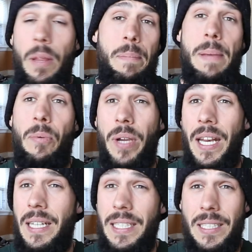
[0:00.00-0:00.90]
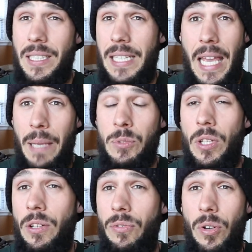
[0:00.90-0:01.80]
people get addicted to games
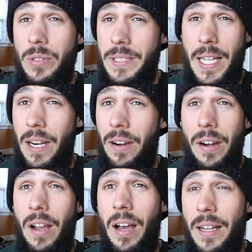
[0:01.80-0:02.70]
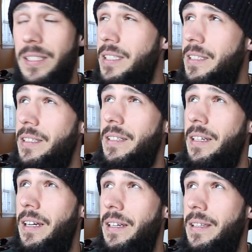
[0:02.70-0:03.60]
on their phones that
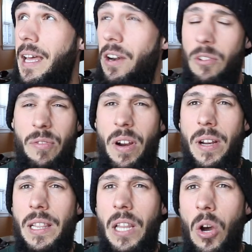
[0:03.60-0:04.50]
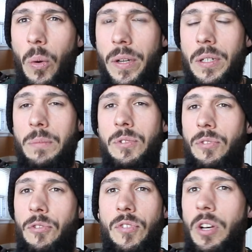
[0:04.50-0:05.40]
are very low in terms of
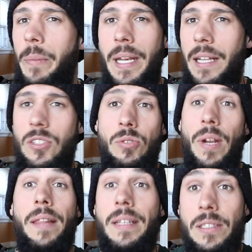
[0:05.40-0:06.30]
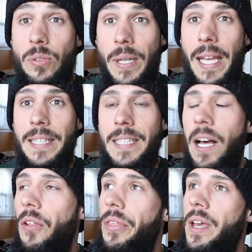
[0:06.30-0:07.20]
fulfillment and do nothing to enhance
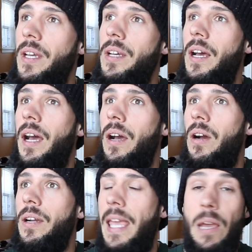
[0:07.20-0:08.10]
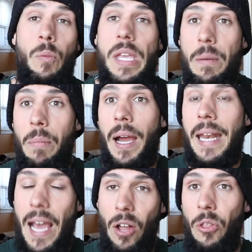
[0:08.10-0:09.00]
health. Can we combine
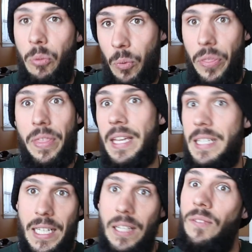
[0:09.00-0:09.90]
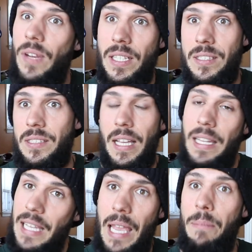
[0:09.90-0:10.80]
health with the addictiveness
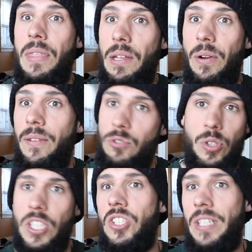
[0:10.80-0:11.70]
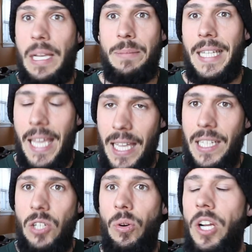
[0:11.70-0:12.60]
and the game theory of traditional games like
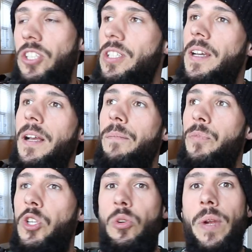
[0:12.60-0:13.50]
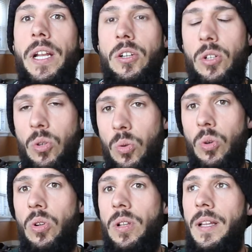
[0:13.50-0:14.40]
Candy Crush to create a
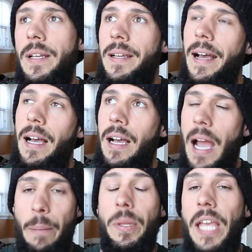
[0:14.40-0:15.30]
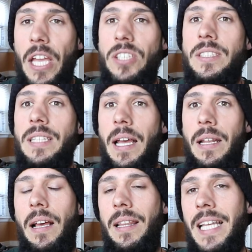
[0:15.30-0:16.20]
cool application
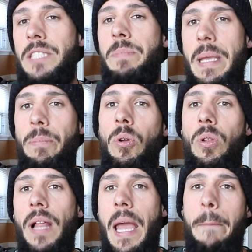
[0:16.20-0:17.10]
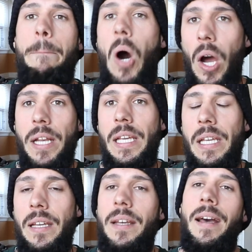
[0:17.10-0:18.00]
that lets people
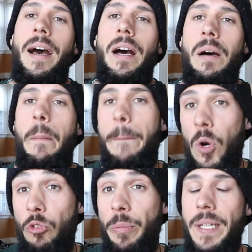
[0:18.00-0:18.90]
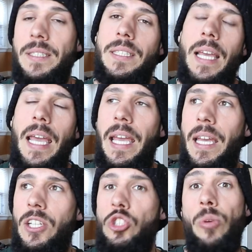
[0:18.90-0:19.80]
embody movement
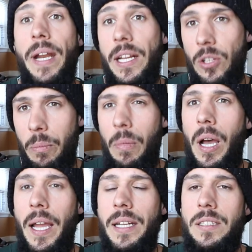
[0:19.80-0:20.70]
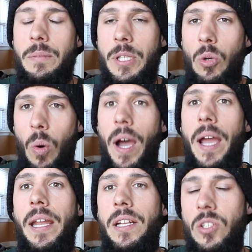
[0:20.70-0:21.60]
and training their mind to be
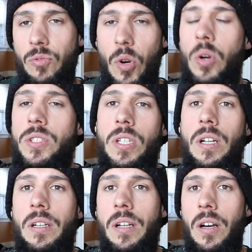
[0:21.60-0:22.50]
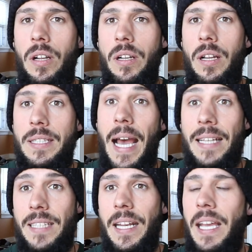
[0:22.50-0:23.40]
quiet and to focus on a
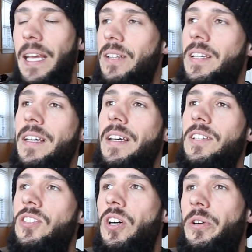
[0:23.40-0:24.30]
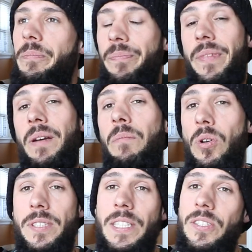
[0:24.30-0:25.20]
task at hand? So
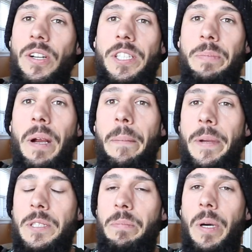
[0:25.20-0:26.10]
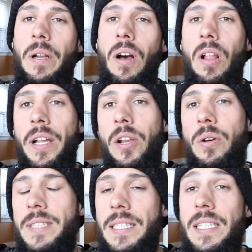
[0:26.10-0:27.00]
most of these are experiments, but all I know
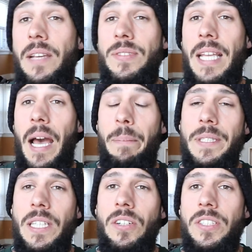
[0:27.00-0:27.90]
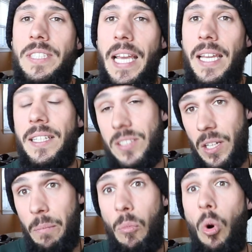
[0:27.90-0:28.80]
is that TFC app is here to stay. It's
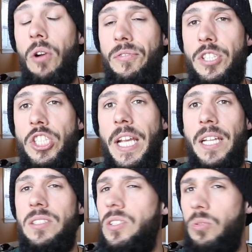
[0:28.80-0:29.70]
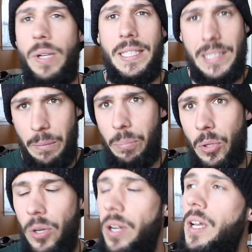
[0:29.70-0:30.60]
going to morph and change into a
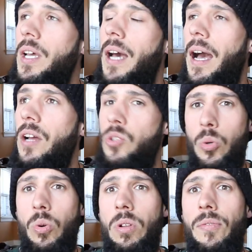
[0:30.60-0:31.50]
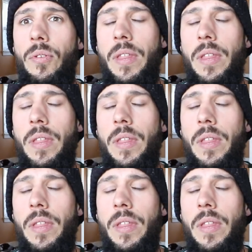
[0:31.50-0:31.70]
simpler tool for